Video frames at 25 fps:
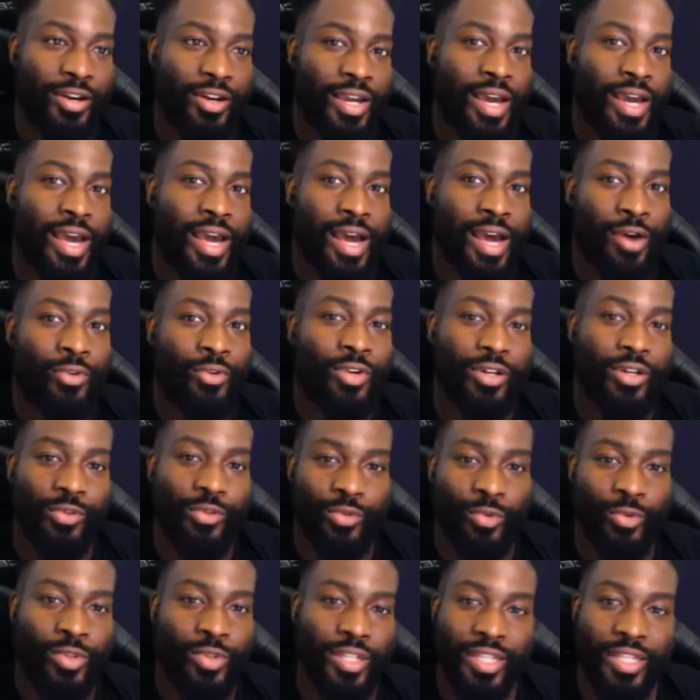guy
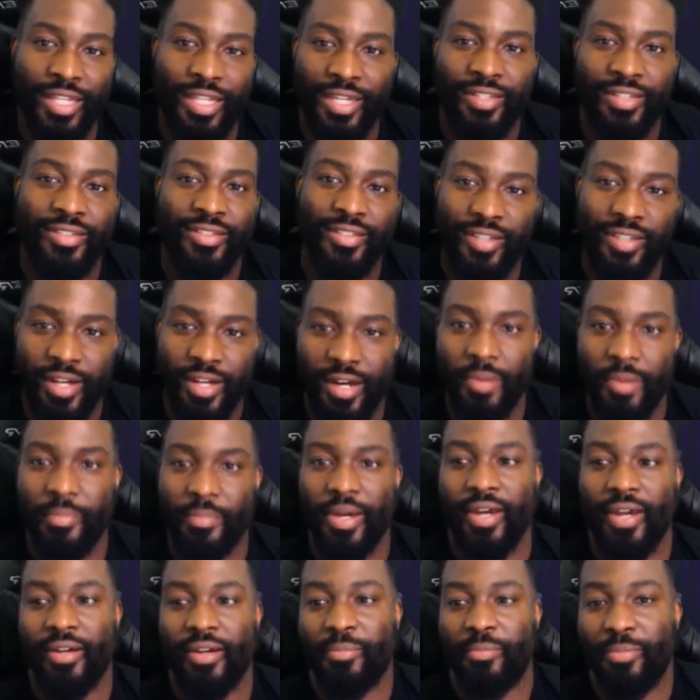with less
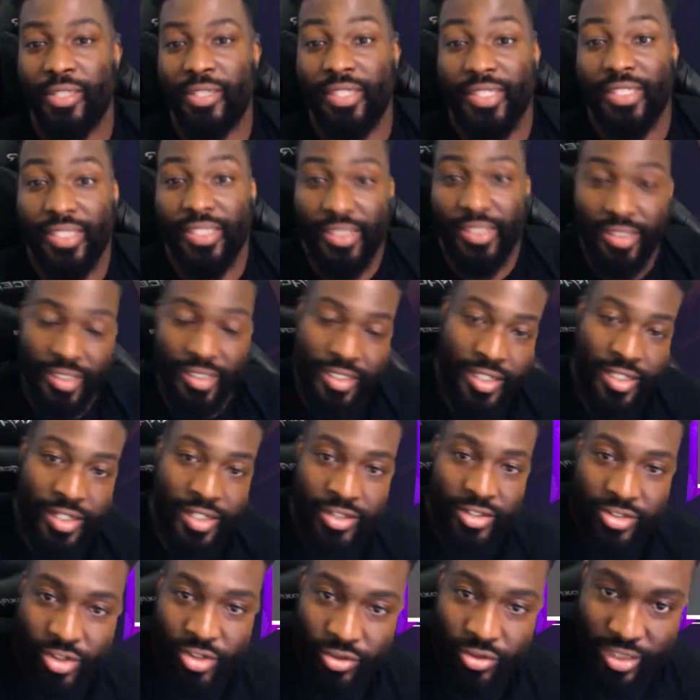combat ability.
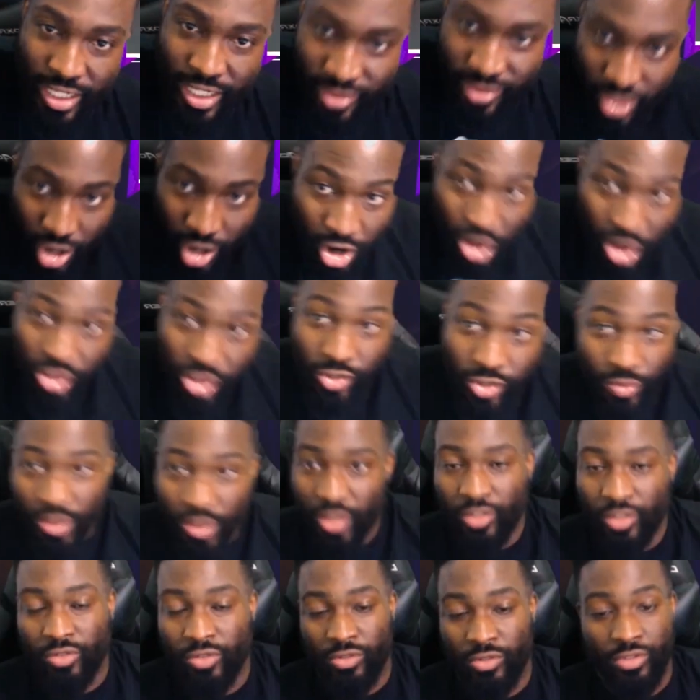So that's all you
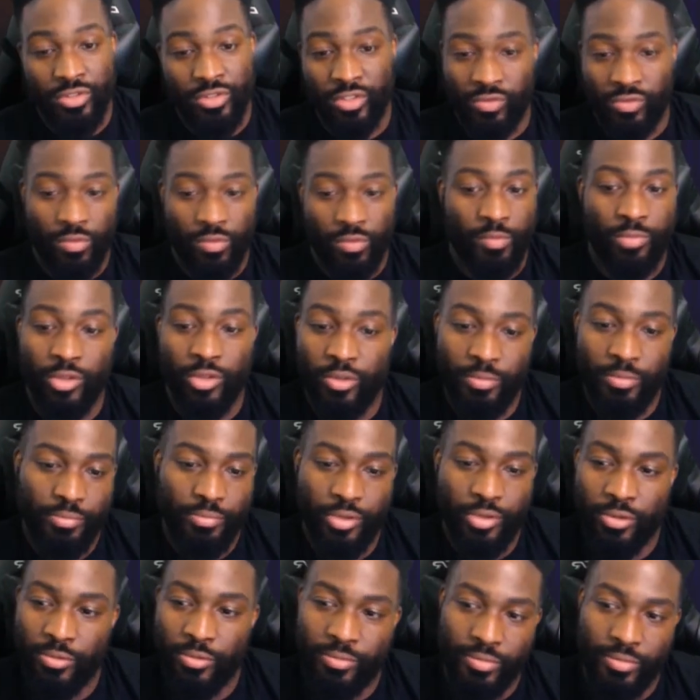want to do. You just want boom,
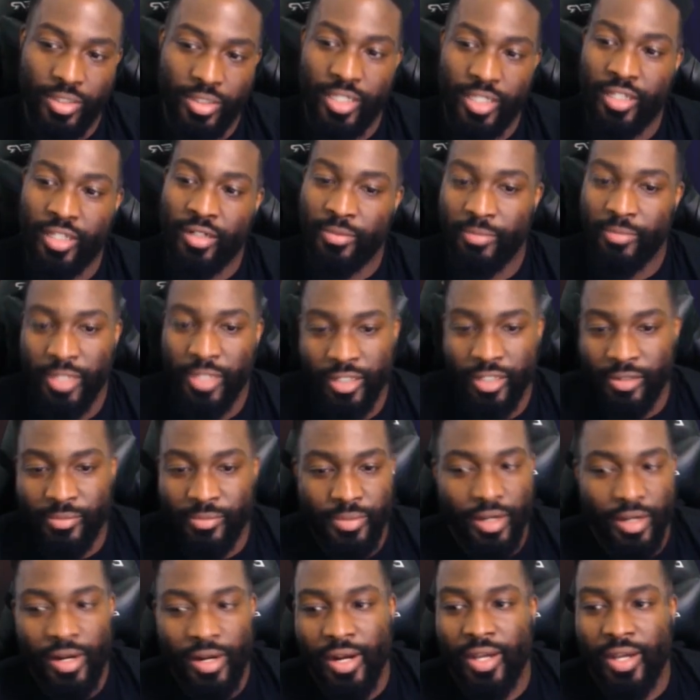boom, hit
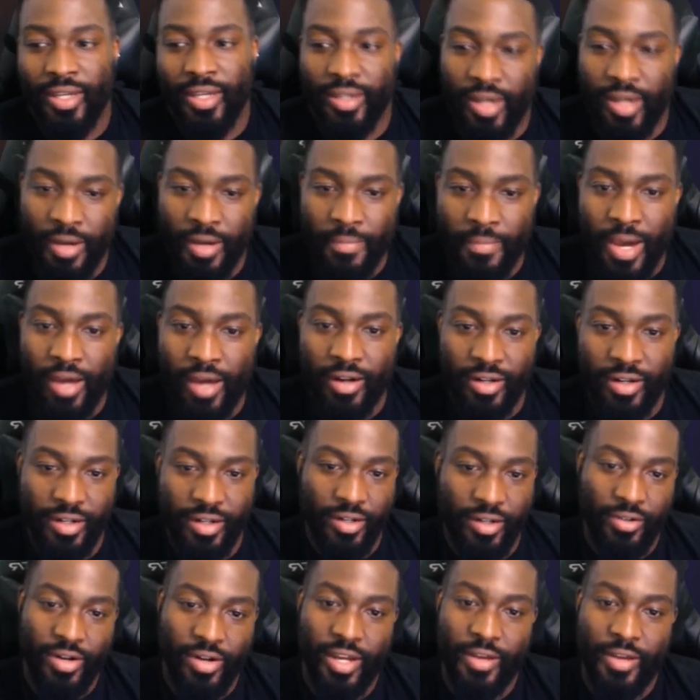him. All right, I'm out of
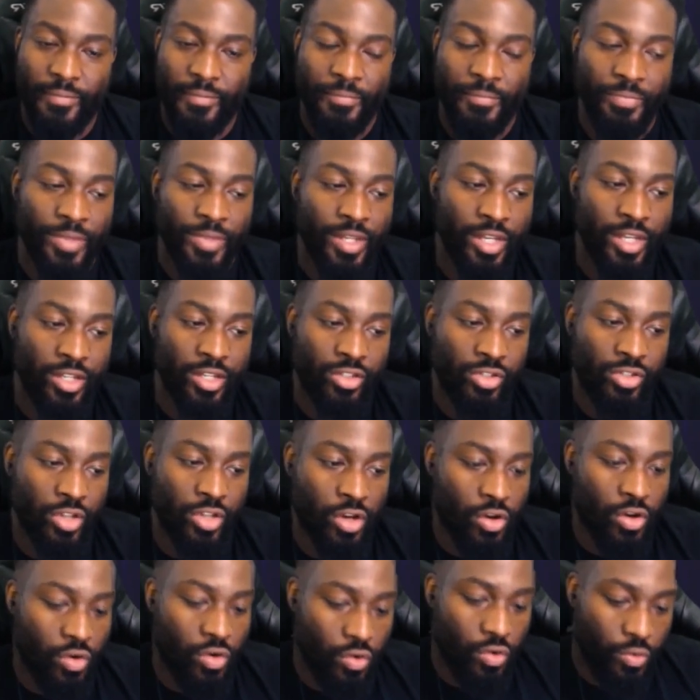there, right?
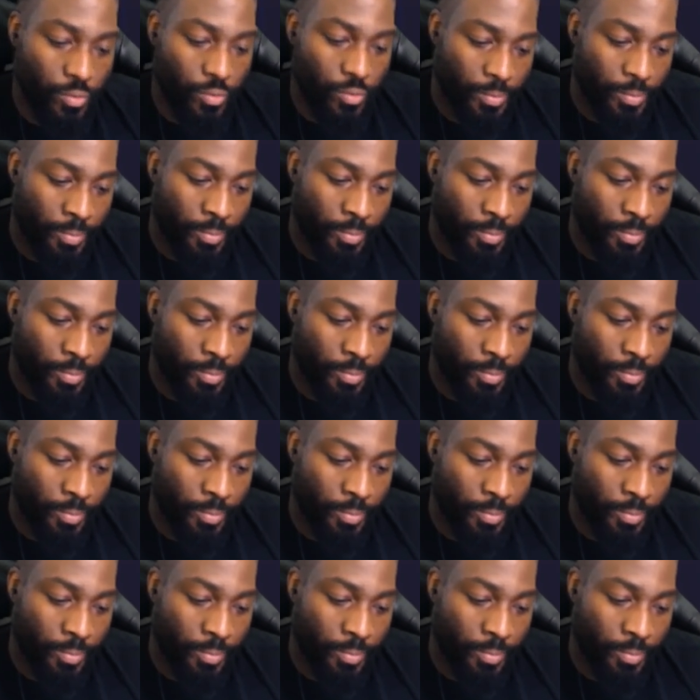So,